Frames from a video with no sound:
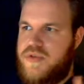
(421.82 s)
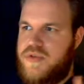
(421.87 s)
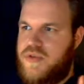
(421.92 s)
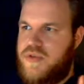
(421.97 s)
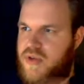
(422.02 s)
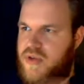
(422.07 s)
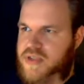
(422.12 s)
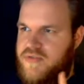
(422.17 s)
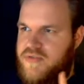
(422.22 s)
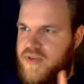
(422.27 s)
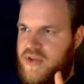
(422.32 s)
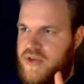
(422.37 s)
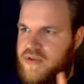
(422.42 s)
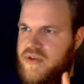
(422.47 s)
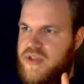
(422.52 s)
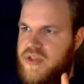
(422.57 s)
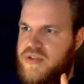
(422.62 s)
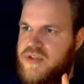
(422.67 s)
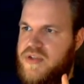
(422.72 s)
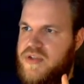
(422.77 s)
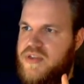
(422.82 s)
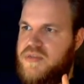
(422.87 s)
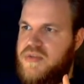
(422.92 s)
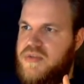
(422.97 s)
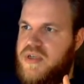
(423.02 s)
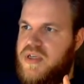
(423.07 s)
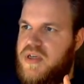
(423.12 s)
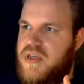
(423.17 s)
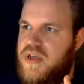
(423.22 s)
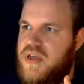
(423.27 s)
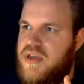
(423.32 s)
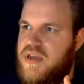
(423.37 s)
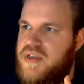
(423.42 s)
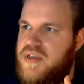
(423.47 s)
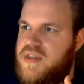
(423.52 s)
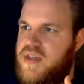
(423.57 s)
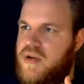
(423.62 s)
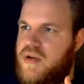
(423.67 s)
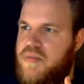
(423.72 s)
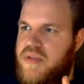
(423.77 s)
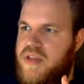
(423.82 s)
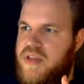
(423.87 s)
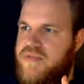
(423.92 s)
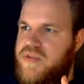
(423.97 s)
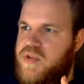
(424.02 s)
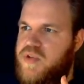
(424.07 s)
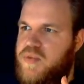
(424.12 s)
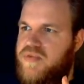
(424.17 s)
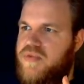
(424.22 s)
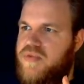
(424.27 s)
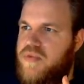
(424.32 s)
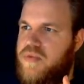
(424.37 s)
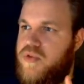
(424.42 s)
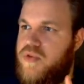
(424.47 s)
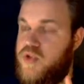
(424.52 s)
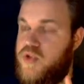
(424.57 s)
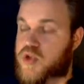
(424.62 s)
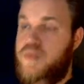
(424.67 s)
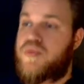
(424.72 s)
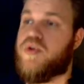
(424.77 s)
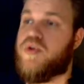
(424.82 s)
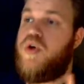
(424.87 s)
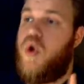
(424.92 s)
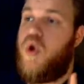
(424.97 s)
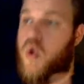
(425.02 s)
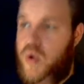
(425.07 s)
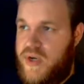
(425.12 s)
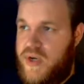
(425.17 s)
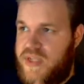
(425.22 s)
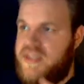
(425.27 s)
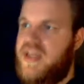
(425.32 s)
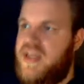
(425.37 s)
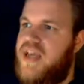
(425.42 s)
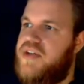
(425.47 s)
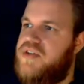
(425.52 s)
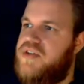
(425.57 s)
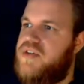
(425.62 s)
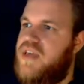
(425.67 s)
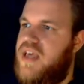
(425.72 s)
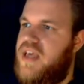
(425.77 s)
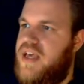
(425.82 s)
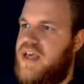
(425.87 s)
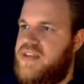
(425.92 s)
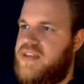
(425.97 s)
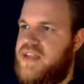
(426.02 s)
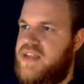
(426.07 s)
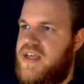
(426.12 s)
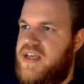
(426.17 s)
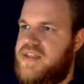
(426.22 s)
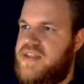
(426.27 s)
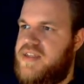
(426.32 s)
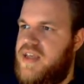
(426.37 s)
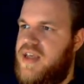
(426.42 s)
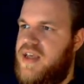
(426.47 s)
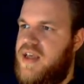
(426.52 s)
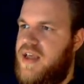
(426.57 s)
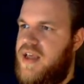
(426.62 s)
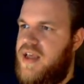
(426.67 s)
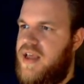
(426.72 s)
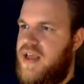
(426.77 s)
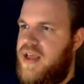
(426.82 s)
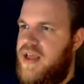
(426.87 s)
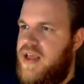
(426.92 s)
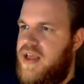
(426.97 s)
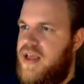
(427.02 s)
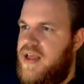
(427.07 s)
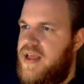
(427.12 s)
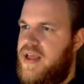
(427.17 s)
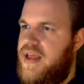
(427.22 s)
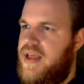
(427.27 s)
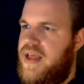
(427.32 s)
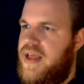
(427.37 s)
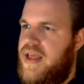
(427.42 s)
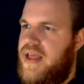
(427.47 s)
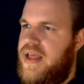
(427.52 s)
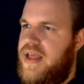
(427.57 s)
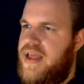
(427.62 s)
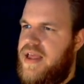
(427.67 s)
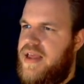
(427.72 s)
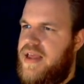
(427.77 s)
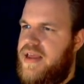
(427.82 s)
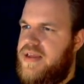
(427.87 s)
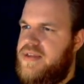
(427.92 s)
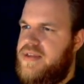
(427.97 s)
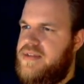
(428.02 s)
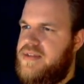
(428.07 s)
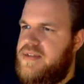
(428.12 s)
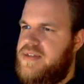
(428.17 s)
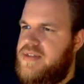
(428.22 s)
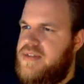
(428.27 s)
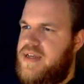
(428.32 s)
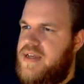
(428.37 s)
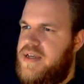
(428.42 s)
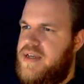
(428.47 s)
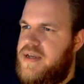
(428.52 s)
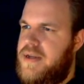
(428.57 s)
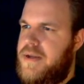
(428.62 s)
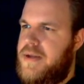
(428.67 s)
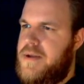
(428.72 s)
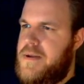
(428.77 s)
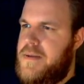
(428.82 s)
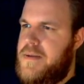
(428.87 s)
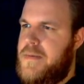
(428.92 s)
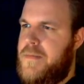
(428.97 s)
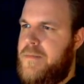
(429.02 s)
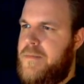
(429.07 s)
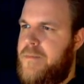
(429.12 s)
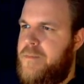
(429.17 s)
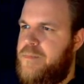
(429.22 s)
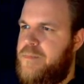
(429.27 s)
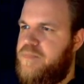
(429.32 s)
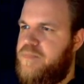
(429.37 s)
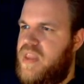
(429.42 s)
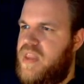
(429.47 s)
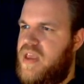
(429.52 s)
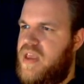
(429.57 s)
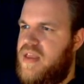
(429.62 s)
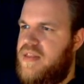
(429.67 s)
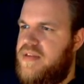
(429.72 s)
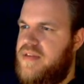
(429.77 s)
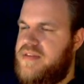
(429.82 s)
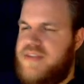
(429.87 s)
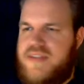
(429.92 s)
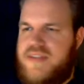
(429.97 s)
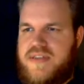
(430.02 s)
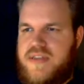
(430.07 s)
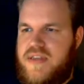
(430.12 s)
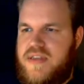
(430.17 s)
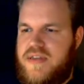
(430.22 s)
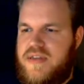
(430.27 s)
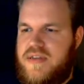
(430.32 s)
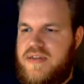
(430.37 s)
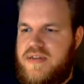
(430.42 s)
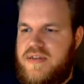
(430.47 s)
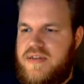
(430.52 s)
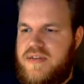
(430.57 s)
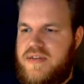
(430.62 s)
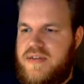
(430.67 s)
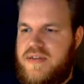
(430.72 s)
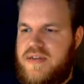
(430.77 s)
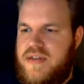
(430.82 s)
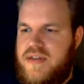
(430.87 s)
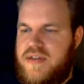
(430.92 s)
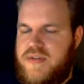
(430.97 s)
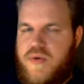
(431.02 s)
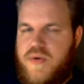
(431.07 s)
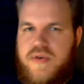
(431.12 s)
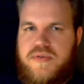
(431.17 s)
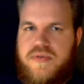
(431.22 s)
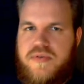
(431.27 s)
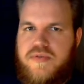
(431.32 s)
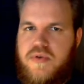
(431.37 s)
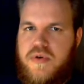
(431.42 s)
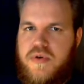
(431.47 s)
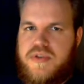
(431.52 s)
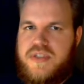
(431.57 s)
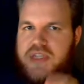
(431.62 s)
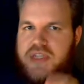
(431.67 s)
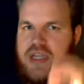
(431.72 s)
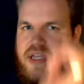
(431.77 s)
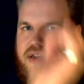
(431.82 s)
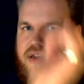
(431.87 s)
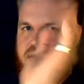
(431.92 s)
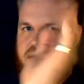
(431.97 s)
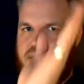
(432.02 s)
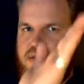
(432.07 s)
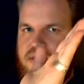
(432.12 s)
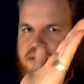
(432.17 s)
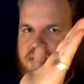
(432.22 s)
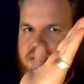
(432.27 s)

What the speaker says: use thrust-vectored engines, because I don't believe the Super Hornet actually has that. And let's see. It's going to, of course, need